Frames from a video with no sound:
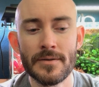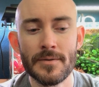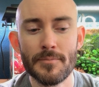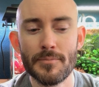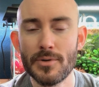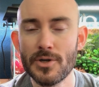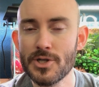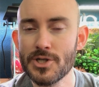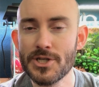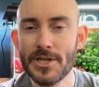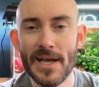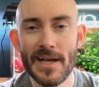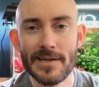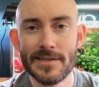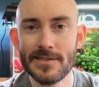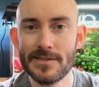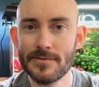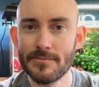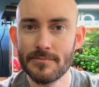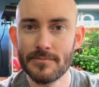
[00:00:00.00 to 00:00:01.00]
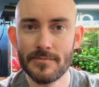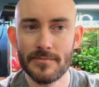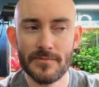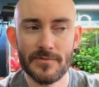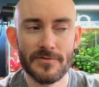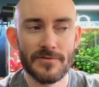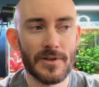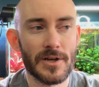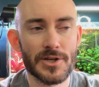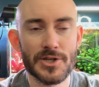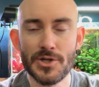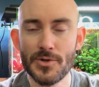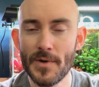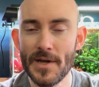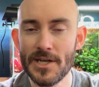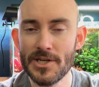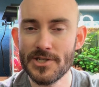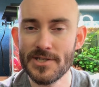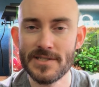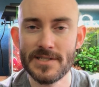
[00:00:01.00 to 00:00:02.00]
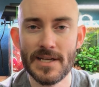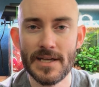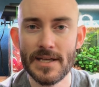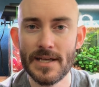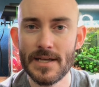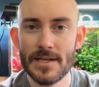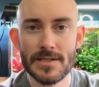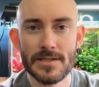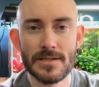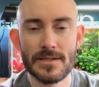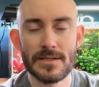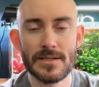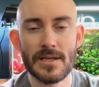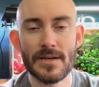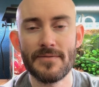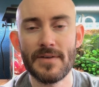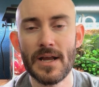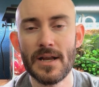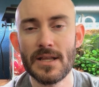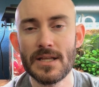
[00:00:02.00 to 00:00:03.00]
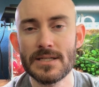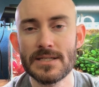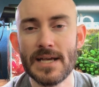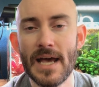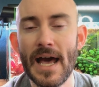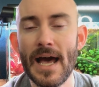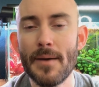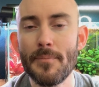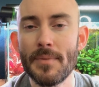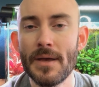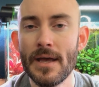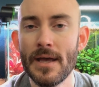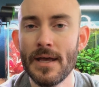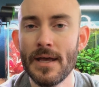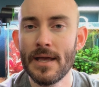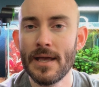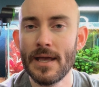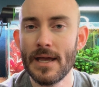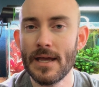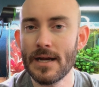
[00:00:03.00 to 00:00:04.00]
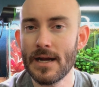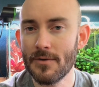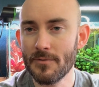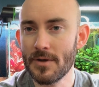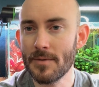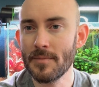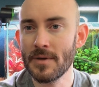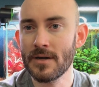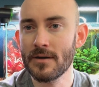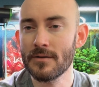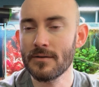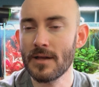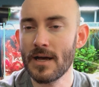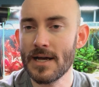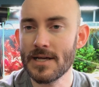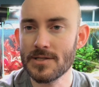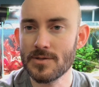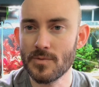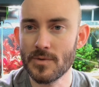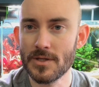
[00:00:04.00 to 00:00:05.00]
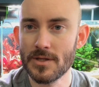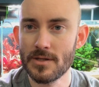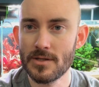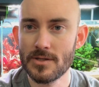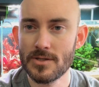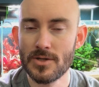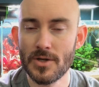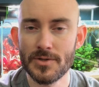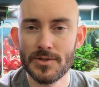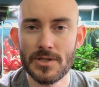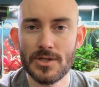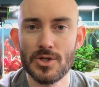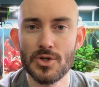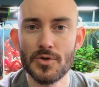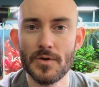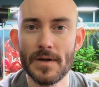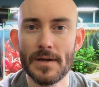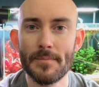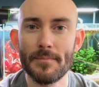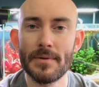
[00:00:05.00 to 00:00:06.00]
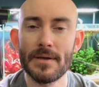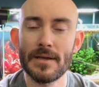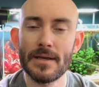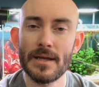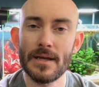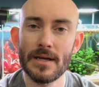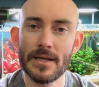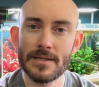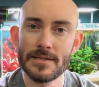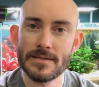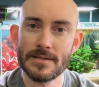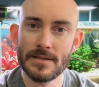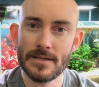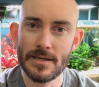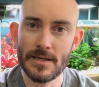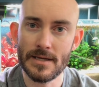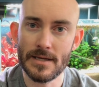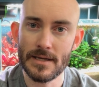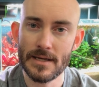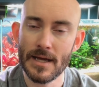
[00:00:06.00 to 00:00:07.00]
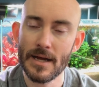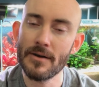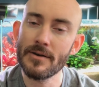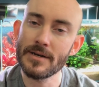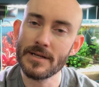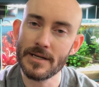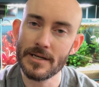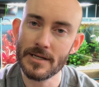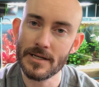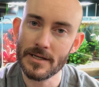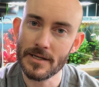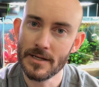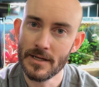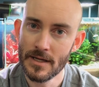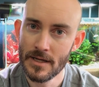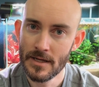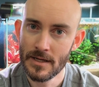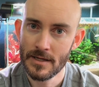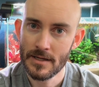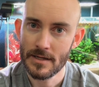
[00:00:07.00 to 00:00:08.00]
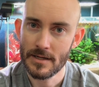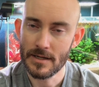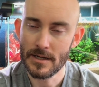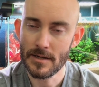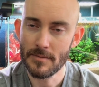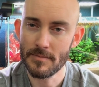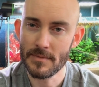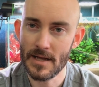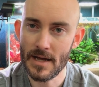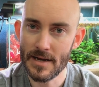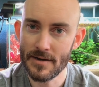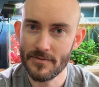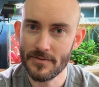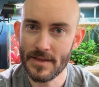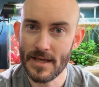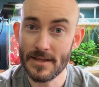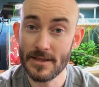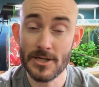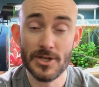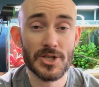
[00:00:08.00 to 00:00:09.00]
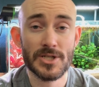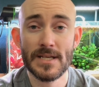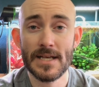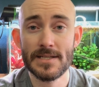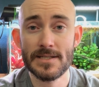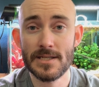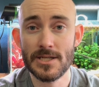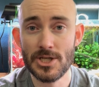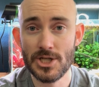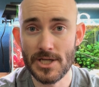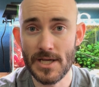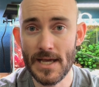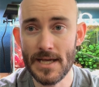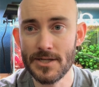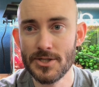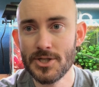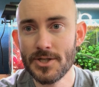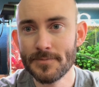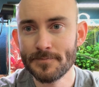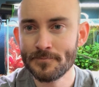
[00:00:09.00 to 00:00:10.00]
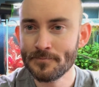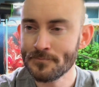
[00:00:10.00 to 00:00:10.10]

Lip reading: project fluctuations, I guess, instead of out of the tap. And I remineralize with salty shrimp, and it's the Caridina line for that. That just has the GH.